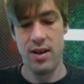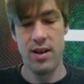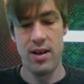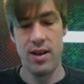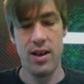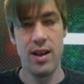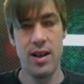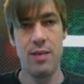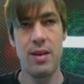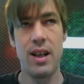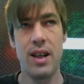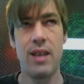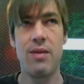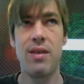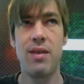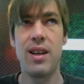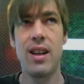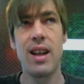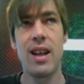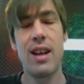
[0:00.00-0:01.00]
And I'm like,
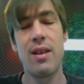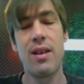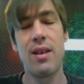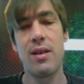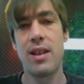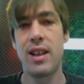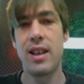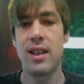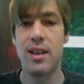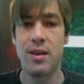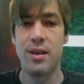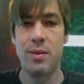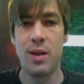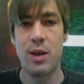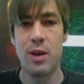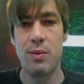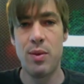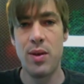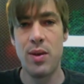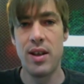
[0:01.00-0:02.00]
well, I don't think there's much
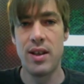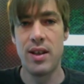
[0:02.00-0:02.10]
point to